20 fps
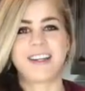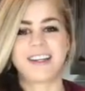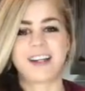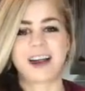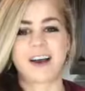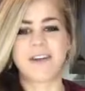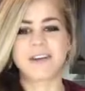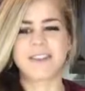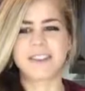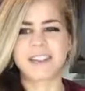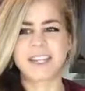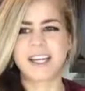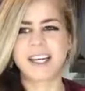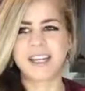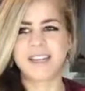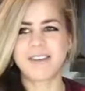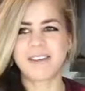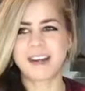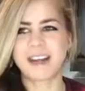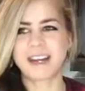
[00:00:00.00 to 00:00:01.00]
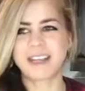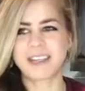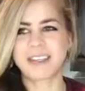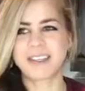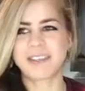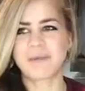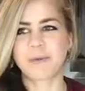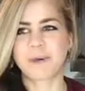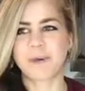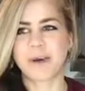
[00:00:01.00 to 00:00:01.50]
I was thinking about it
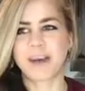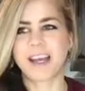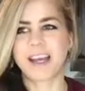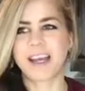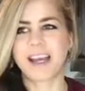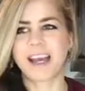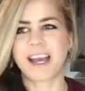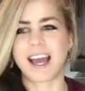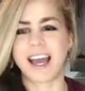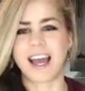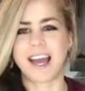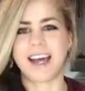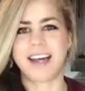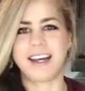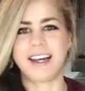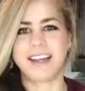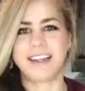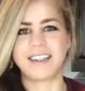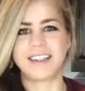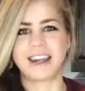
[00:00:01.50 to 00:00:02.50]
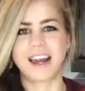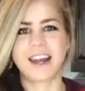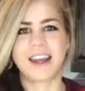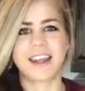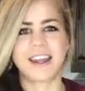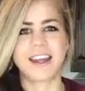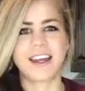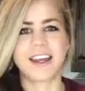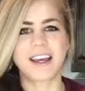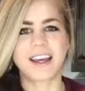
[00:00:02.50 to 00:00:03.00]
this morning and I
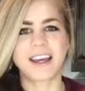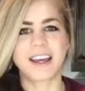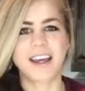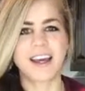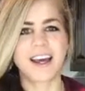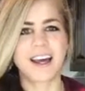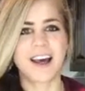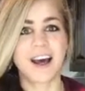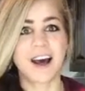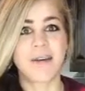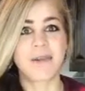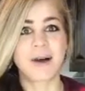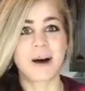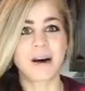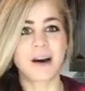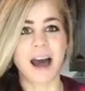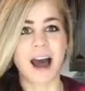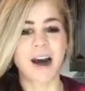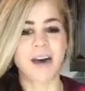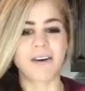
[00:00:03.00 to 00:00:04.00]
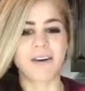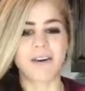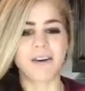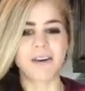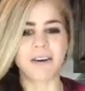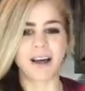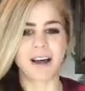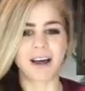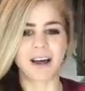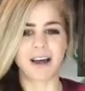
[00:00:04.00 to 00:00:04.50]
think about how
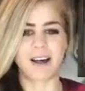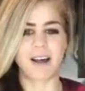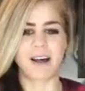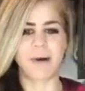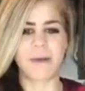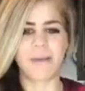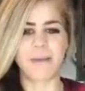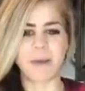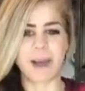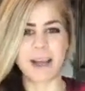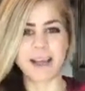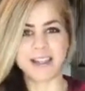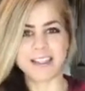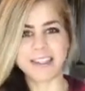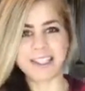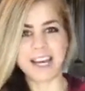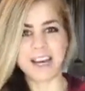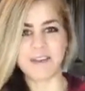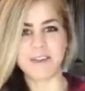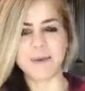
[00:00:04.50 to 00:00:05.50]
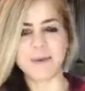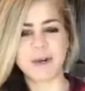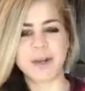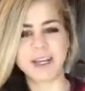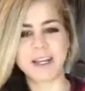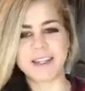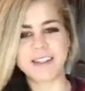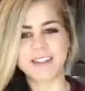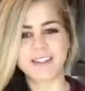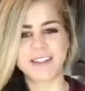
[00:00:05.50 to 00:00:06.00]
amazing
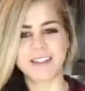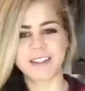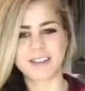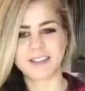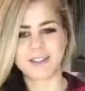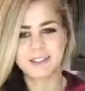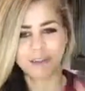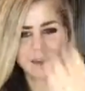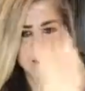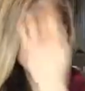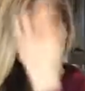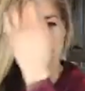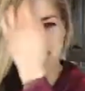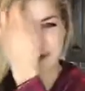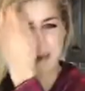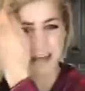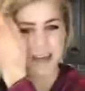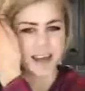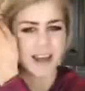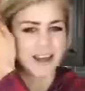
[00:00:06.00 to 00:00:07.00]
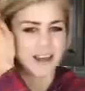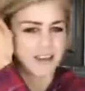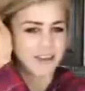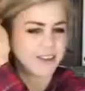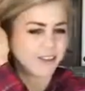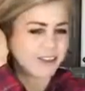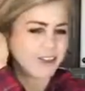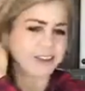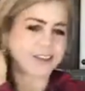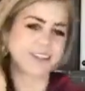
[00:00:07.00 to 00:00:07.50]
everybody is in this group and they're
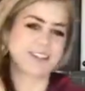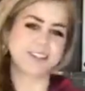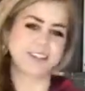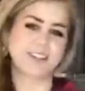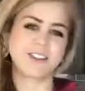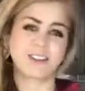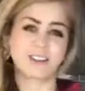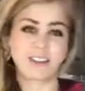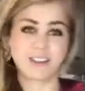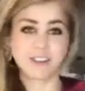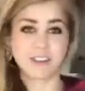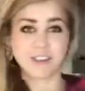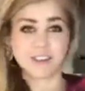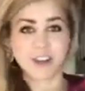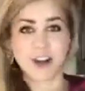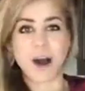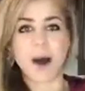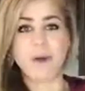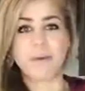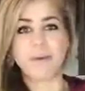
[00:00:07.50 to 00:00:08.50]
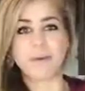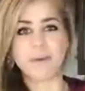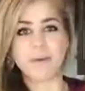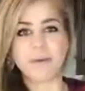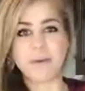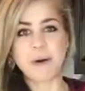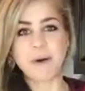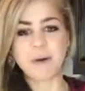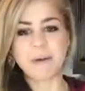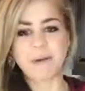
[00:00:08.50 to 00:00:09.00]
doing such a good job with
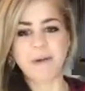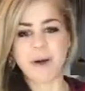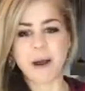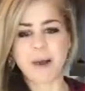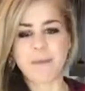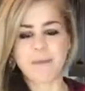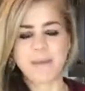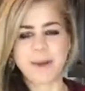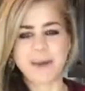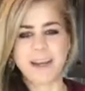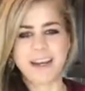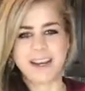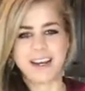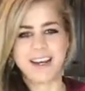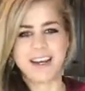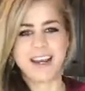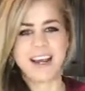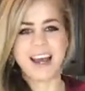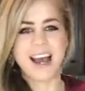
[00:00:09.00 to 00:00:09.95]
meal prepping and